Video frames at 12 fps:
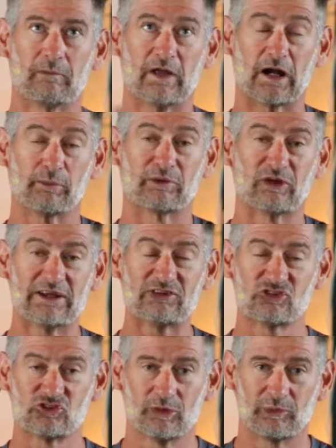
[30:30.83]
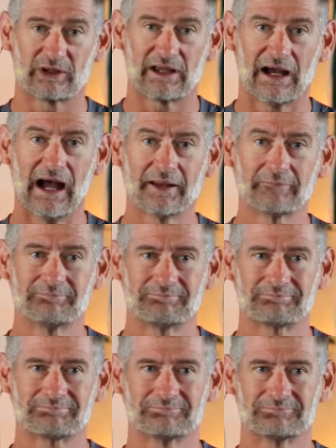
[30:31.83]
in our relationship with God,
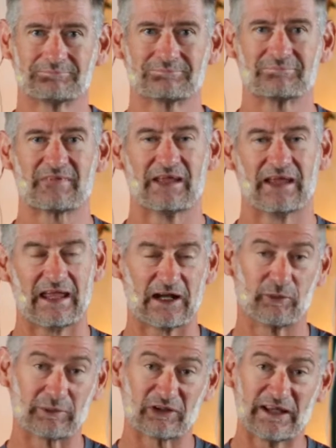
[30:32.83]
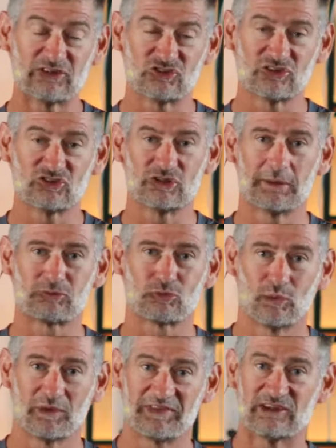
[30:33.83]
in our relationships
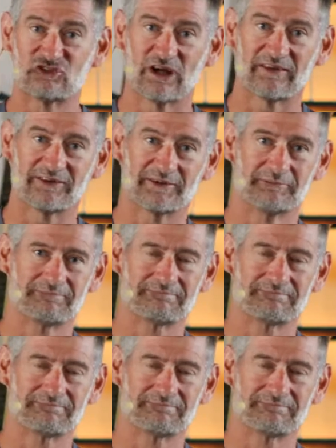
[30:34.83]
with each other.